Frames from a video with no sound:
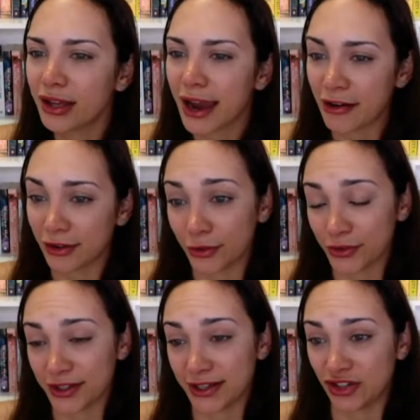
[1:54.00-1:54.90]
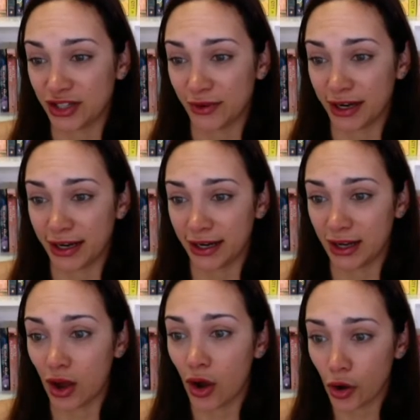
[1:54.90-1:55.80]
Carolyn also says she's
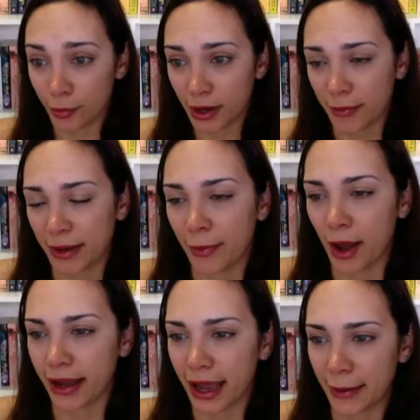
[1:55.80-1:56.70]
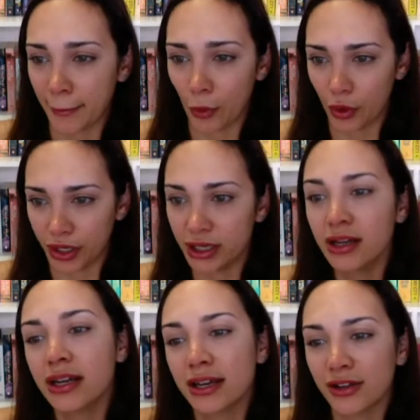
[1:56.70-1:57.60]
reading Homecoming by Kate Morton.
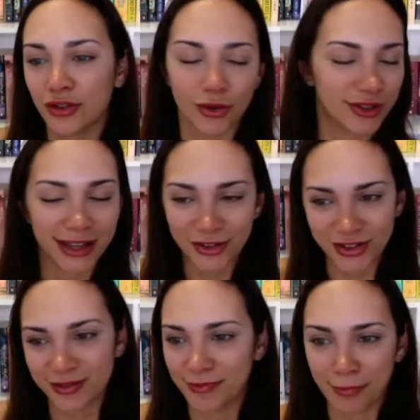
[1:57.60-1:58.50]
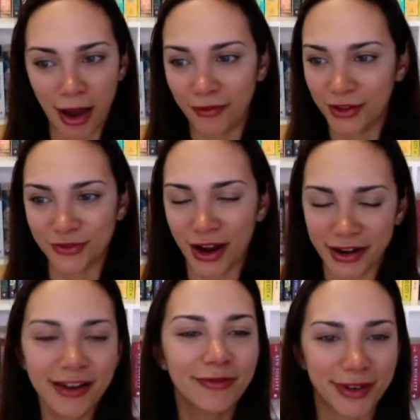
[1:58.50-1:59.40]
She's such a marvelous
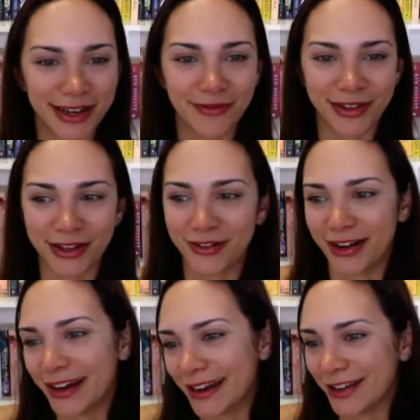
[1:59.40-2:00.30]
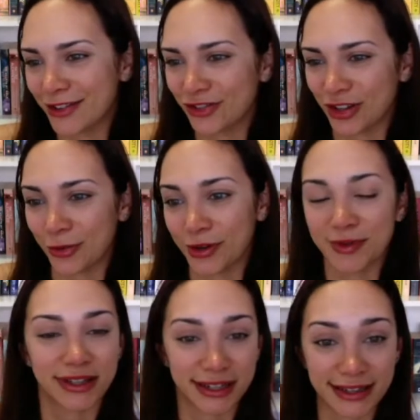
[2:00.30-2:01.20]
writer. We definitely agree, and she thought it was an